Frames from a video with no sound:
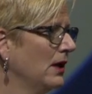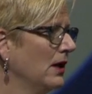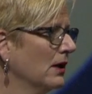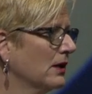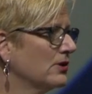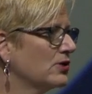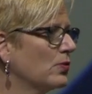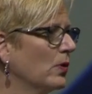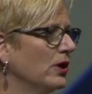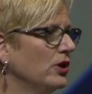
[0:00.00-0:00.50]

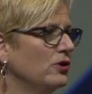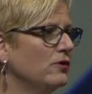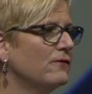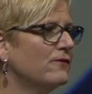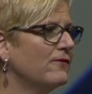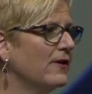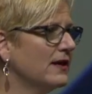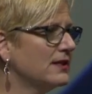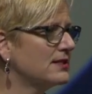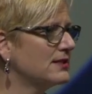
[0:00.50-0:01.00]
Because what you
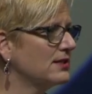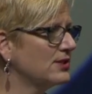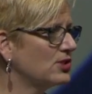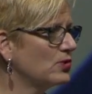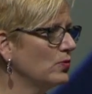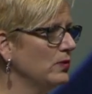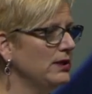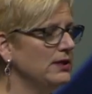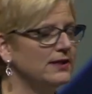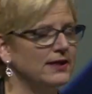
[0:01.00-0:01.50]
face this
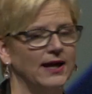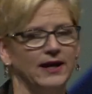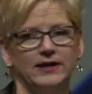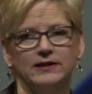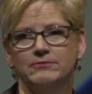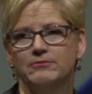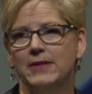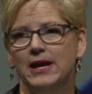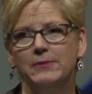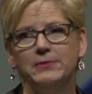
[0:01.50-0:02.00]

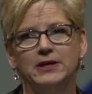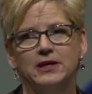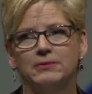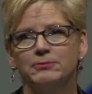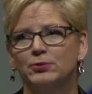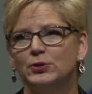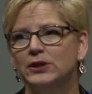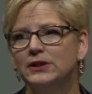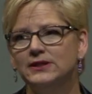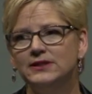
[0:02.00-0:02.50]
weekend may be
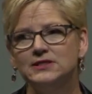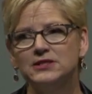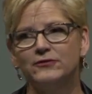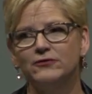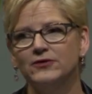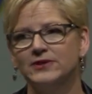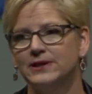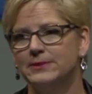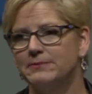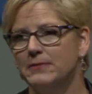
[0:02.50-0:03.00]
completely
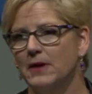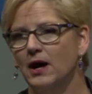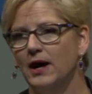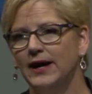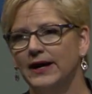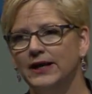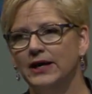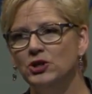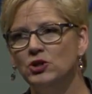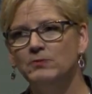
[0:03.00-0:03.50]
different than
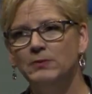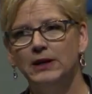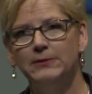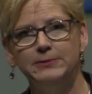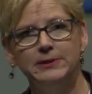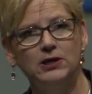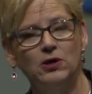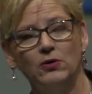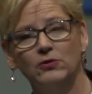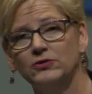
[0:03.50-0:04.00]
mine. And you might
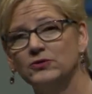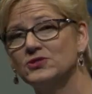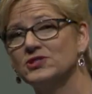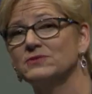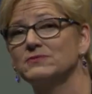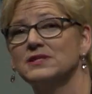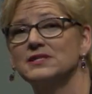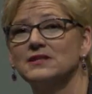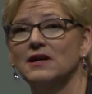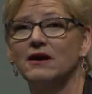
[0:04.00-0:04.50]
be going through
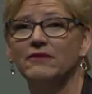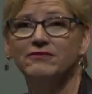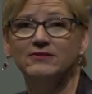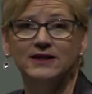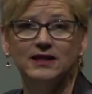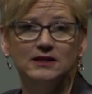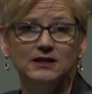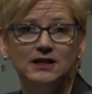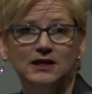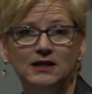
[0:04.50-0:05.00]
some stuff
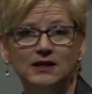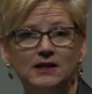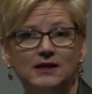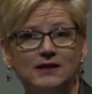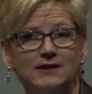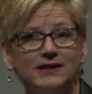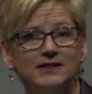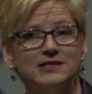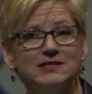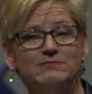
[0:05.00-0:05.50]

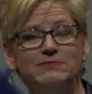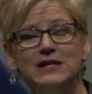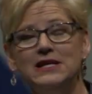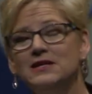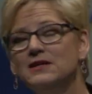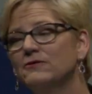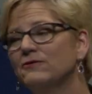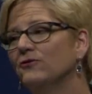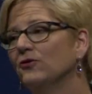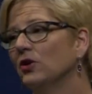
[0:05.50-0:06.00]
that's
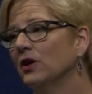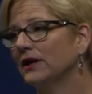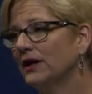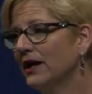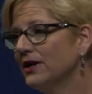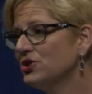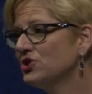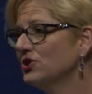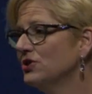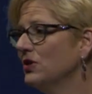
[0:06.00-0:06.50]
meaningful, and I
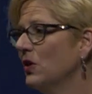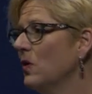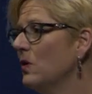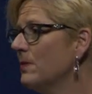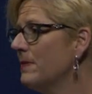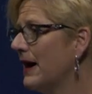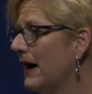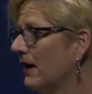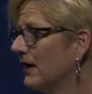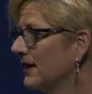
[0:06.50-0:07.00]
should know
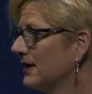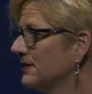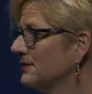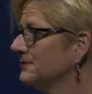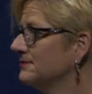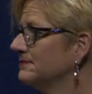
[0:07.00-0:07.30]
about it.